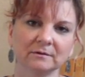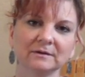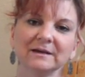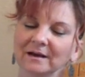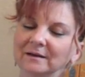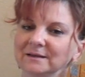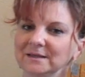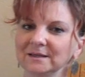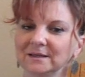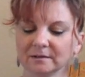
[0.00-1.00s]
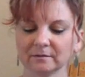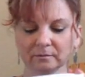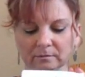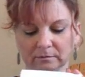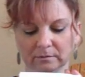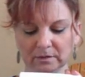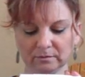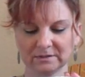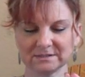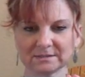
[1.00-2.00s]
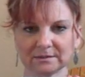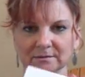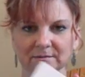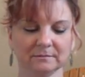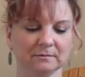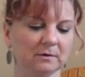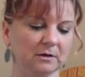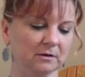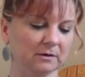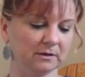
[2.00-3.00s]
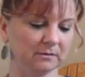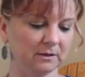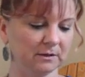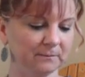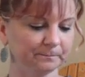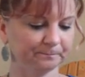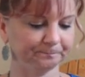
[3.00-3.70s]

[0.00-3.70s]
Yeah, E. In rested. All right, you ready?